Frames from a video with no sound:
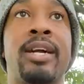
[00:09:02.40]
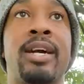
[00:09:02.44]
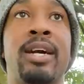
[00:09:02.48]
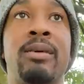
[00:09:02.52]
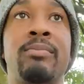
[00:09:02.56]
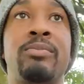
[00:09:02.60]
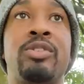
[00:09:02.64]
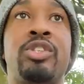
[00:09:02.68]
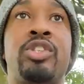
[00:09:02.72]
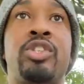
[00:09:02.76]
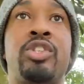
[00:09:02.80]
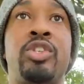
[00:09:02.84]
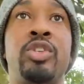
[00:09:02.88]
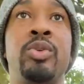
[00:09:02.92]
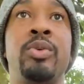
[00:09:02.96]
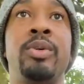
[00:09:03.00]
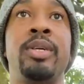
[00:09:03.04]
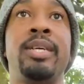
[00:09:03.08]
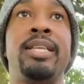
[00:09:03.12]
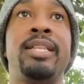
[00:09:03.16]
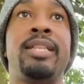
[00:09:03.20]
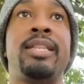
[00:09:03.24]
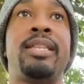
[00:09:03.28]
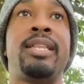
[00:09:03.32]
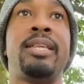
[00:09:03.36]
comes to
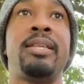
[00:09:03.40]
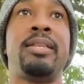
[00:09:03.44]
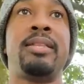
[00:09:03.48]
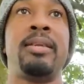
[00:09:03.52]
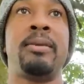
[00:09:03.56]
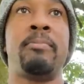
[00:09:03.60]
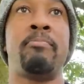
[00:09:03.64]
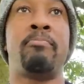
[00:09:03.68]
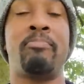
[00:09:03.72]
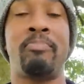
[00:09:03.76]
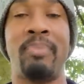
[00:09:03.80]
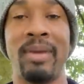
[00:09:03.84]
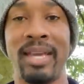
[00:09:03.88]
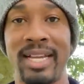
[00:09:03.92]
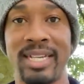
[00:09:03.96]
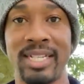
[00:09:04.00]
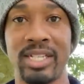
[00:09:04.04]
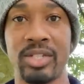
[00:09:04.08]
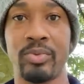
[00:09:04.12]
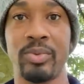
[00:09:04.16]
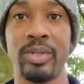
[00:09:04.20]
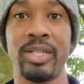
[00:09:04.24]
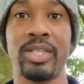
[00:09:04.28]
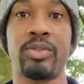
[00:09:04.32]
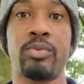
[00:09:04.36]
it, the, the
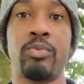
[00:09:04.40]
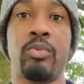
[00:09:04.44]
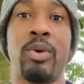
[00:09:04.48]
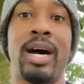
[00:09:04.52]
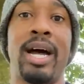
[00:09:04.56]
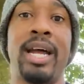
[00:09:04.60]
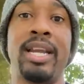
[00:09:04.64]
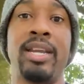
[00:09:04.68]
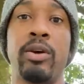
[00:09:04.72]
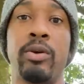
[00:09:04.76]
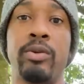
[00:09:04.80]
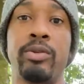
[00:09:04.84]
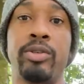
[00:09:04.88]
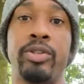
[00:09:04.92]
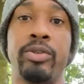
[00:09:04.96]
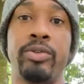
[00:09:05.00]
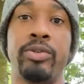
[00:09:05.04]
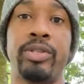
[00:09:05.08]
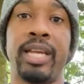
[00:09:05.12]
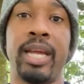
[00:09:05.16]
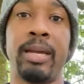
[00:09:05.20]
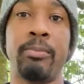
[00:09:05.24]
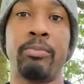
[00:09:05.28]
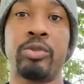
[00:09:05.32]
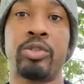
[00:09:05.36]
biggest reason why I don't do
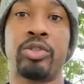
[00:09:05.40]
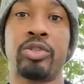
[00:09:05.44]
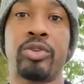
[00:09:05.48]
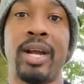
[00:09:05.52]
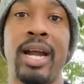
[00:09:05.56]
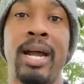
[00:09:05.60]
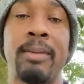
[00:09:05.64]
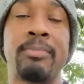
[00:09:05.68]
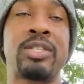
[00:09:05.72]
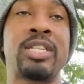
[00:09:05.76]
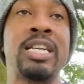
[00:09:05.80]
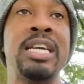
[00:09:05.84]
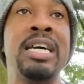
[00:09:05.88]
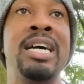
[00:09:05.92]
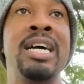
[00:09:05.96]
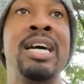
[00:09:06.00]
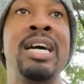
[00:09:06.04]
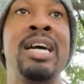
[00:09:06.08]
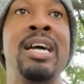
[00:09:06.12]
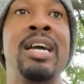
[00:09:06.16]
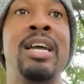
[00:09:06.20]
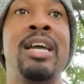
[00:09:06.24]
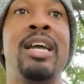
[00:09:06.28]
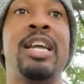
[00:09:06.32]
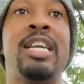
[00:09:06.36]
table scraps
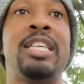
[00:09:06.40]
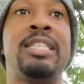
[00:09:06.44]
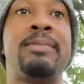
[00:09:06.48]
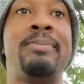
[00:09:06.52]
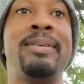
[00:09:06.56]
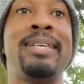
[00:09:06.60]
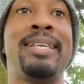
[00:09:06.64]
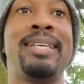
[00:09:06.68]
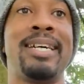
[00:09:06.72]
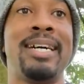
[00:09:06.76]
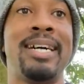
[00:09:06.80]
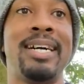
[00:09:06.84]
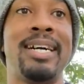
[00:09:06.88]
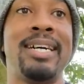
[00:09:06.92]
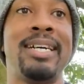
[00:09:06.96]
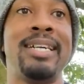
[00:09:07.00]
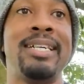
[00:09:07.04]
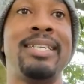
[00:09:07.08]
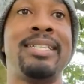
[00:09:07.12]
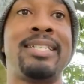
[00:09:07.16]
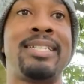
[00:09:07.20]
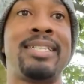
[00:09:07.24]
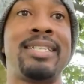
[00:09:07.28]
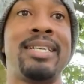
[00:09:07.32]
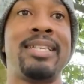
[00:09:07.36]
is
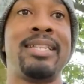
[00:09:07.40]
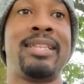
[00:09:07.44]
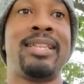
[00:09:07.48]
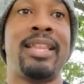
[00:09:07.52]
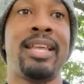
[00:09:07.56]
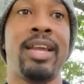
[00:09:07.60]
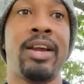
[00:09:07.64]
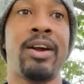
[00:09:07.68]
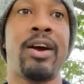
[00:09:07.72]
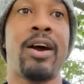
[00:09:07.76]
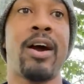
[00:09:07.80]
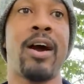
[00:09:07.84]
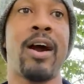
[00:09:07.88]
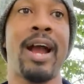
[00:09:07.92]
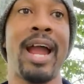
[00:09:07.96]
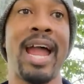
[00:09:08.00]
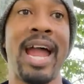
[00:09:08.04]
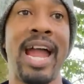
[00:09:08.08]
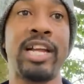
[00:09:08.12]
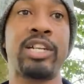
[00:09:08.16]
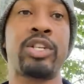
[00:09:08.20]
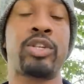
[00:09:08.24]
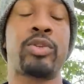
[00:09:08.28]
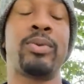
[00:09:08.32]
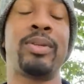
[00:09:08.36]
because there are
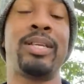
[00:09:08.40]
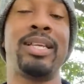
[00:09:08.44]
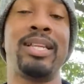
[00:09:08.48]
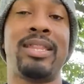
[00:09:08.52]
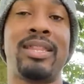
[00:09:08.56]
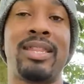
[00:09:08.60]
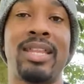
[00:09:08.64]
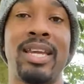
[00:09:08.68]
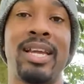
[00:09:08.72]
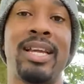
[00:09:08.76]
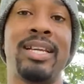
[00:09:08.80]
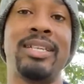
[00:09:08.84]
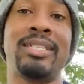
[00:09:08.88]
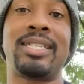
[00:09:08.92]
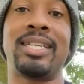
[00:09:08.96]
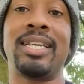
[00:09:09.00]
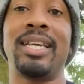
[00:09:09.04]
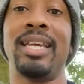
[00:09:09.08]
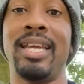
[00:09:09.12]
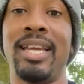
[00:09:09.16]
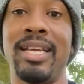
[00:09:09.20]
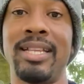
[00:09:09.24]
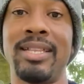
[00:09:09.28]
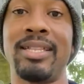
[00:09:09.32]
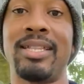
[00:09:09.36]
actually things
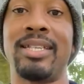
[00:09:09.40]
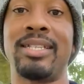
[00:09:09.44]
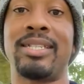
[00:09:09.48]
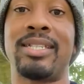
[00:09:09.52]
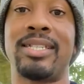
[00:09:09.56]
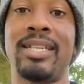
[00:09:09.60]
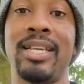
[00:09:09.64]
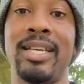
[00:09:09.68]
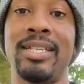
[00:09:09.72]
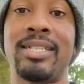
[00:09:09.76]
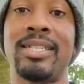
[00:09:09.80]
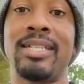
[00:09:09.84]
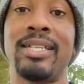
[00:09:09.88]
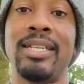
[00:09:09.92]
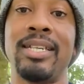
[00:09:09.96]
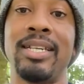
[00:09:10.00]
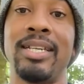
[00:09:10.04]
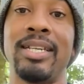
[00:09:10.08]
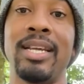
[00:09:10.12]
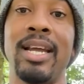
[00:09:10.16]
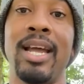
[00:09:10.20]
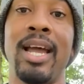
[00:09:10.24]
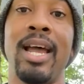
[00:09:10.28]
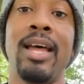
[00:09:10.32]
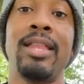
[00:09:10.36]
in the
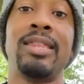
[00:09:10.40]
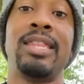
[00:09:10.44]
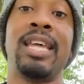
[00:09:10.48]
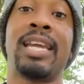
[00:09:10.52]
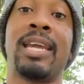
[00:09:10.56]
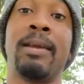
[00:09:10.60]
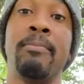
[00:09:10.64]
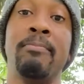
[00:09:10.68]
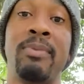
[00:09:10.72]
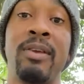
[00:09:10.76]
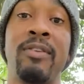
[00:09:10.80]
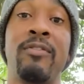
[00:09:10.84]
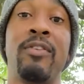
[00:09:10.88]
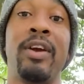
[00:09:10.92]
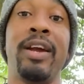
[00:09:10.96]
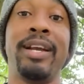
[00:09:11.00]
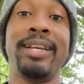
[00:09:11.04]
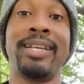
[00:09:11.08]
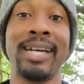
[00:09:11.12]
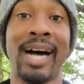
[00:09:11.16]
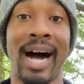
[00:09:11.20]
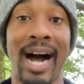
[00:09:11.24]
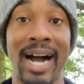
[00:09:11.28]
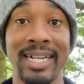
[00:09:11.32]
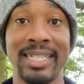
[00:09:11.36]
seasoning that can be very
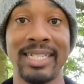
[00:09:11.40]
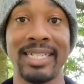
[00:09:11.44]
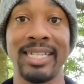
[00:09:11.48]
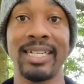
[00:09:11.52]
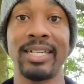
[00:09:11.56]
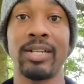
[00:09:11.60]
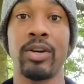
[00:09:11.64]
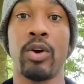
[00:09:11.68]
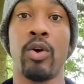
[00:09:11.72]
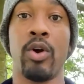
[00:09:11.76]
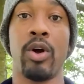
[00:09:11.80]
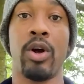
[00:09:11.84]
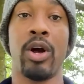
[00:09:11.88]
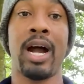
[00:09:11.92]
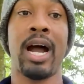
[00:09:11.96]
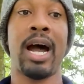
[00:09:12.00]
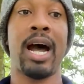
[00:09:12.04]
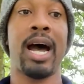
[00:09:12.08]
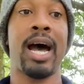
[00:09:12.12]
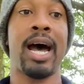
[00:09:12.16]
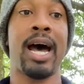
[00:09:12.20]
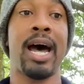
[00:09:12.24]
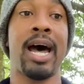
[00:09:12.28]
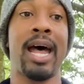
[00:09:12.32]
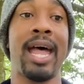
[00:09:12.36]
toxic or
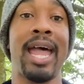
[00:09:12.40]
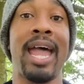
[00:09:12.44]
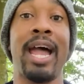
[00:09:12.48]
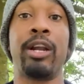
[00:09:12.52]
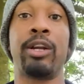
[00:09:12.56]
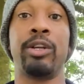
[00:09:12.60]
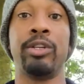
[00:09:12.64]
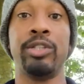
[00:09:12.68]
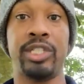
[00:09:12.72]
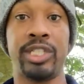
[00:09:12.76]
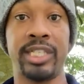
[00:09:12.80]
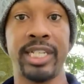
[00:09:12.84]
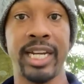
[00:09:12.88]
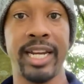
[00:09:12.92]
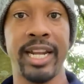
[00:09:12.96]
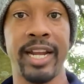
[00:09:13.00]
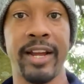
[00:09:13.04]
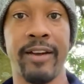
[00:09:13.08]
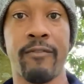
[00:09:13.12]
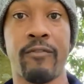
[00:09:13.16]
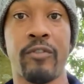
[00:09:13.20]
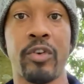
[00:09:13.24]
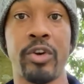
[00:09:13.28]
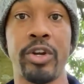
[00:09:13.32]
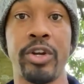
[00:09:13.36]
uh,
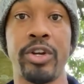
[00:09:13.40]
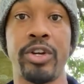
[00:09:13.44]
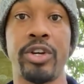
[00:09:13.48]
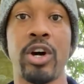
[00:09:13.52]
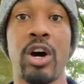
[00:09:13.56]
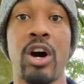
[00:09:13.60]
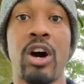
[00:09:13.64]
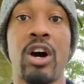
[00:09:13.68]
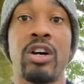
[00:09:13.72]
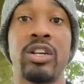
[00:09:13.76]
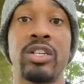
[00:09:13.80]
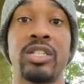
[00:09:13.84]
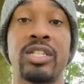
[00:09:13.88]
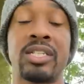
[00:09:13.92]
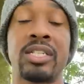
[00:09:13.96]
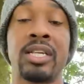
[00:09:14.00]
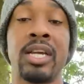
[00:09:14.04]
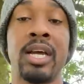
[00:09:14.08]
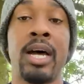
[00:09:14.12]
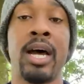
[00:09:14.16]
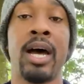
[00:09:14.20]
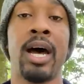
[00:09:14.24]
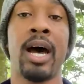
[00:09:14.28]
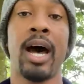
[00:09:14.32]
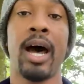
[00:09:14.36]
allergenic for your dogs.
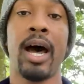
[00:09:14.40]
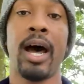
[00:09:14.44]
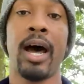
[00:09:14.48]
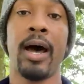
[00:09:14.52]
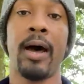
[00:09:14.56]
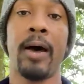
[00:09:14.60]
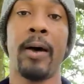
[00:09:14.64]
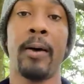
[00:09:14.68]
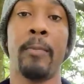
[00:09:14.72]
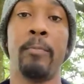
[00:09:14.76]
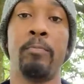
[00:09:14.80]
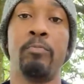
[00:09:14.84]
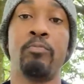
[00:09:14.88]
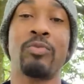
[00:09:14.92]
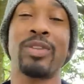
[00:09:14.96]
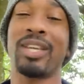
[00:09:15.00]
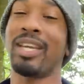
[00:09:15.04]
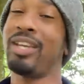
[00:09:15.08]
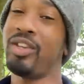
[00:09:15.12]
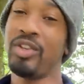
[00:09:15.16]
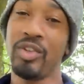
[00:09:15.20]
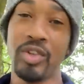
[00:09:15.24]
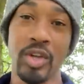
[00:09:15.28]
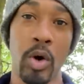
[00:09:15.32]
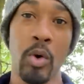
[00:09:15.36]
Um,
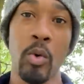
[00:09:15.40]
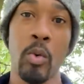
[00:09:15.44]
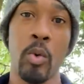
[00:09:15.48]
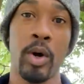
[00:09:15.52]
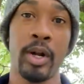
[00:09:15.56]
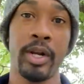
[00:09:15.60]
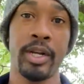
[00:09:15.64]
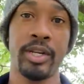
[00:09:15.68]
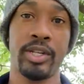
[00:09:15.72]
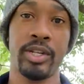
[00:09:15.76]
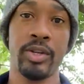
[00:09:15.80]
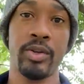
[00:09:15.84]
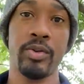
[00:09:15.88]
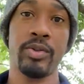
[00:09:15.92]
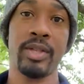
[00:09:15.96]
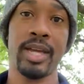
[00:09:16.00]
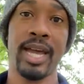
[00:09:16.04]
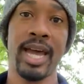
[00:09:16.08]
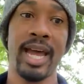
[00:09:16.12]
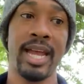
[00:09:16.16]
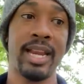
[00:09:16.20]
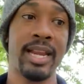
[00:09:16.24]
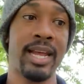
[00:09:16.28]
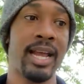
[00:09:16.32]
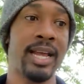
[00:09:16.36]
you don't want to do
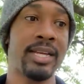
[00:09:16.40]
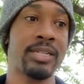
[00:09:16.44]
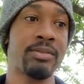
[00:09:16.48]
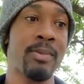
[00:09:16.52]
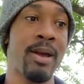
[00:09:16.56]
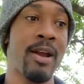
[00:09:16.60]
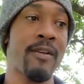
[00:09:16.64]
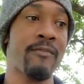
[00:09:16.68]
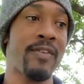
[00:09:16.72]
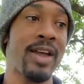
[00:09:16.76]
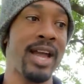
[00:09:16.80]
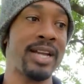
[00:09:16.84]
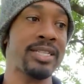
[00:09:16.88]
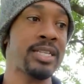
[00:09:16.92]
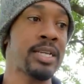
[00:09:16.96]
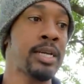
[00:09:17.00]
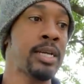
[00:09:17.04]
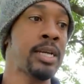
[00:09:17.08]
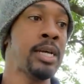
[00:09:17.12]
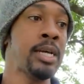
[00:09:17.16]
that. As a matter of fact,